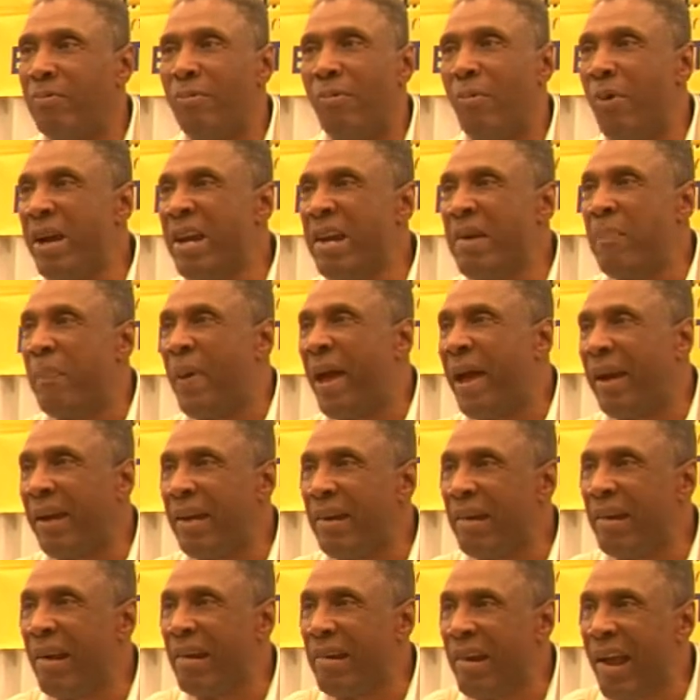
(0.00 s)
way back
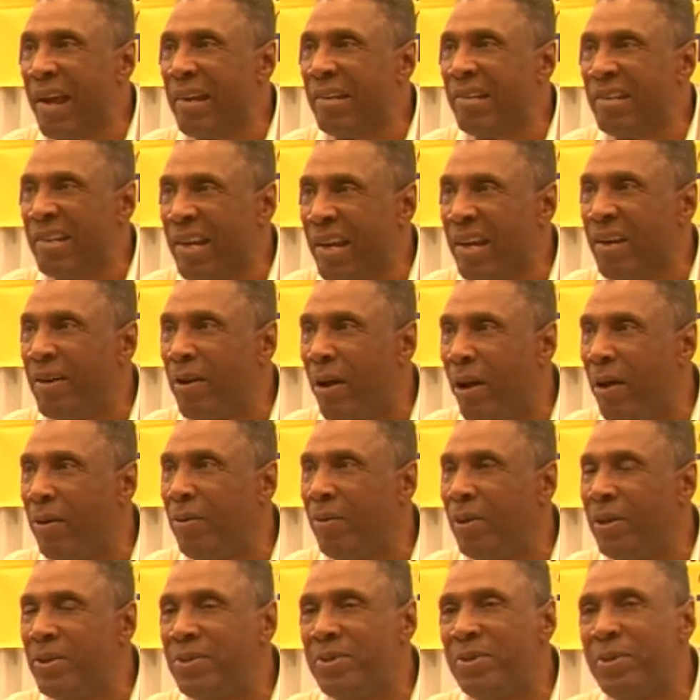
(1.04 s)
in the
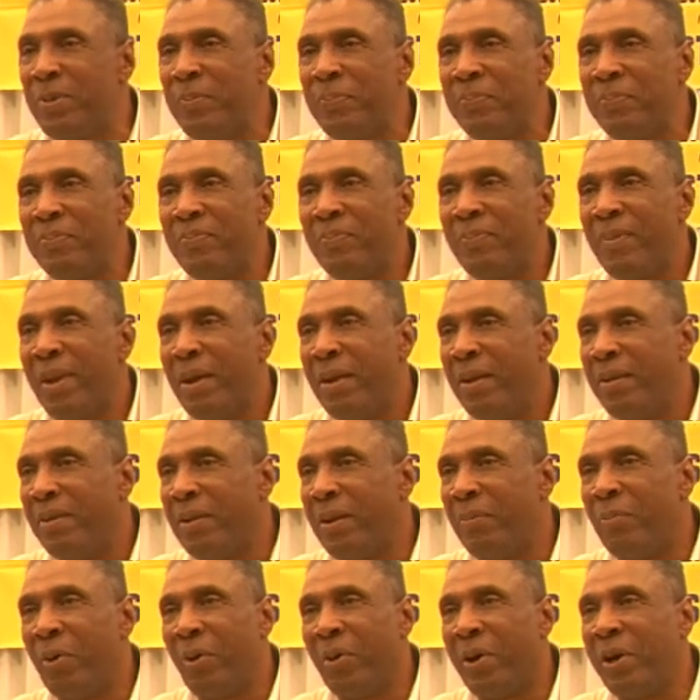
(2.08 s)
1900s. They're
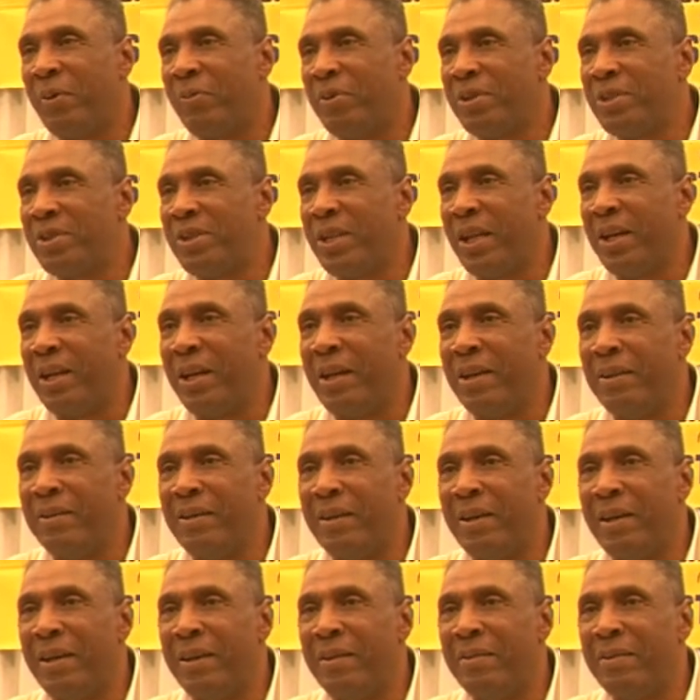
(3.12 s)
more interested in
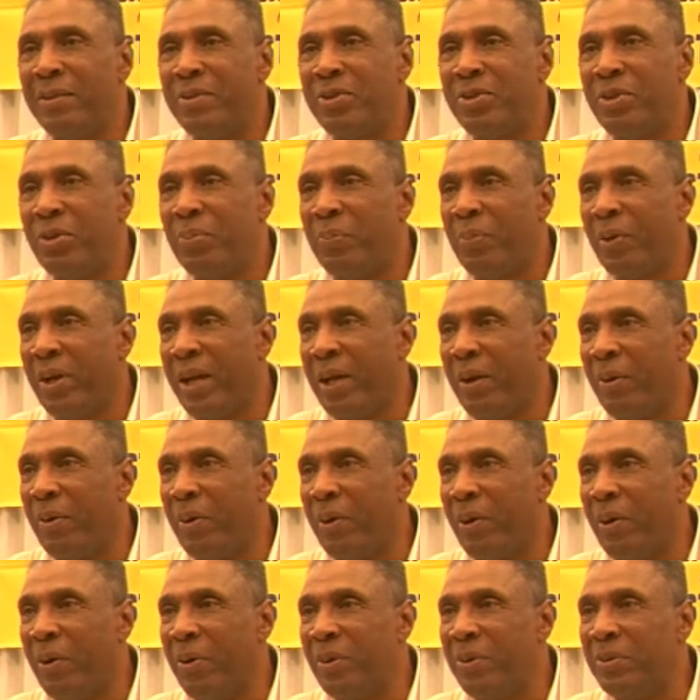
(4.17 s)
the
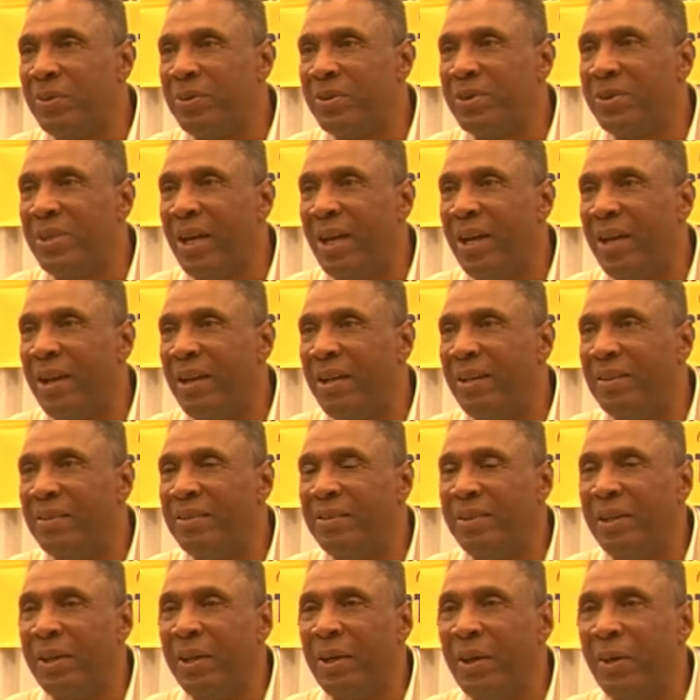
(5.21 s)
superheroes.
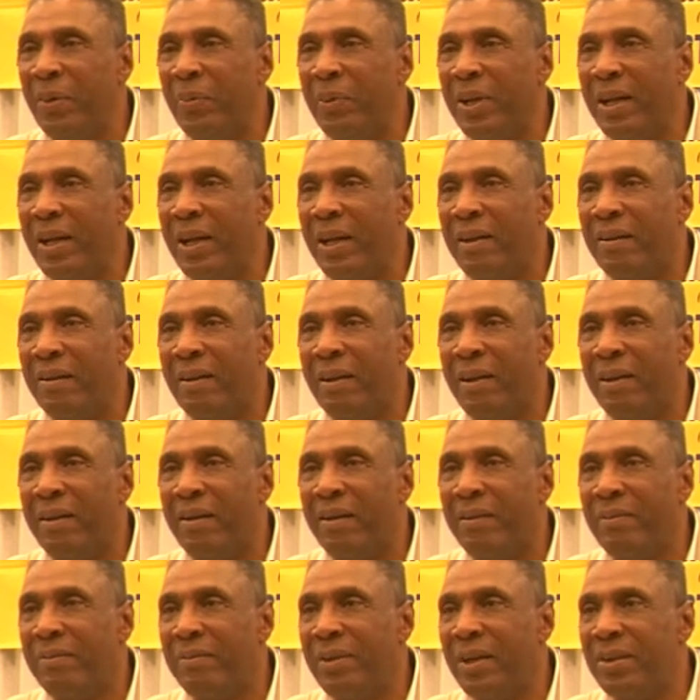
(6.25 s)
We got a lot
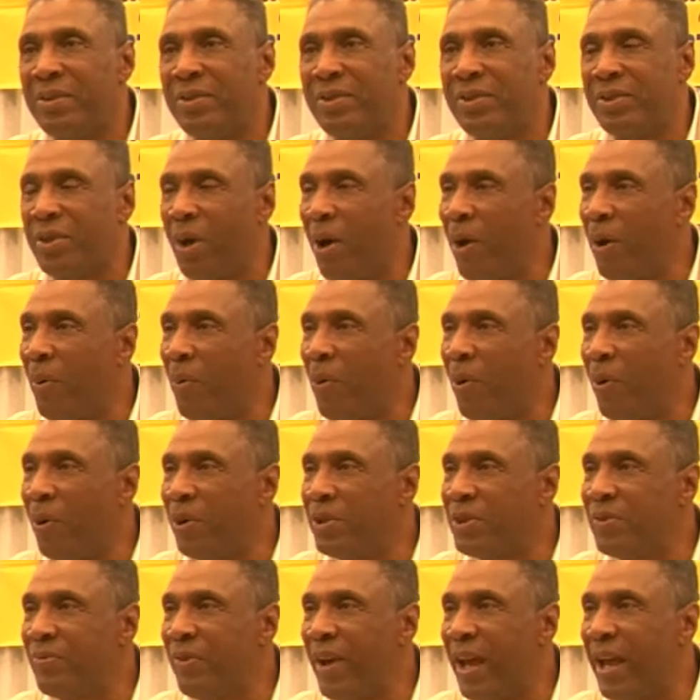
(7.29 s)
of Star
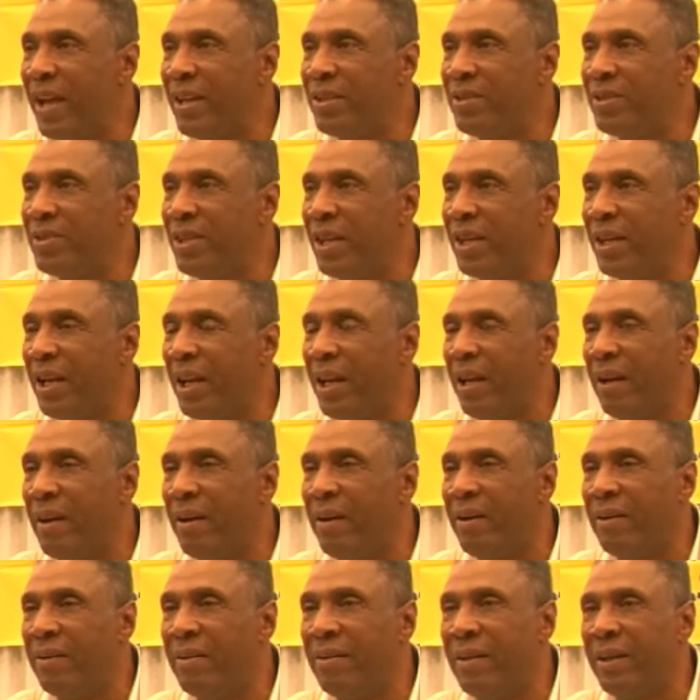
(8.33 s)
Wars fans in
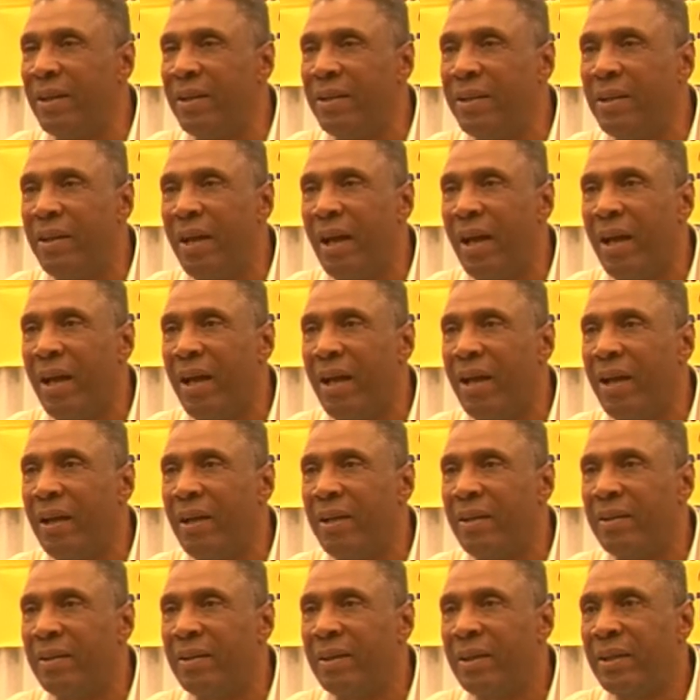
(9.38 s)
here, and
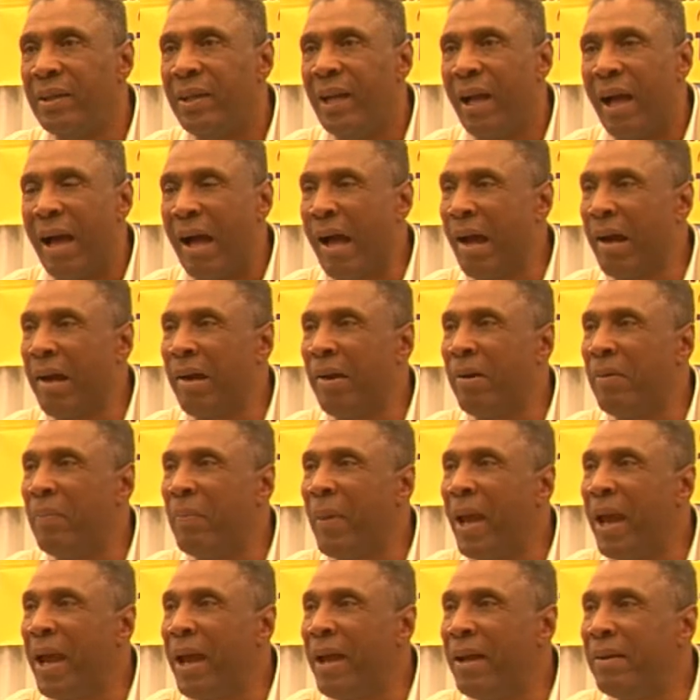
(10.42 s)
Iron
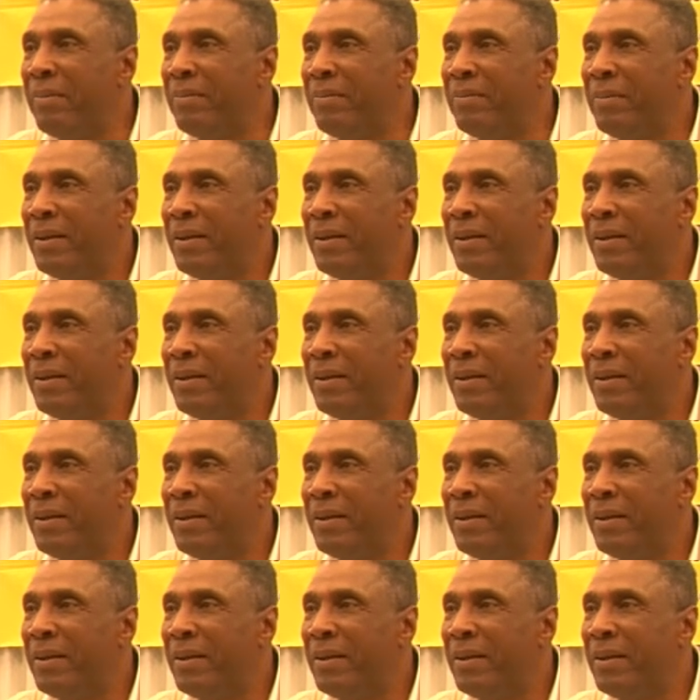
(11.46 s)
Man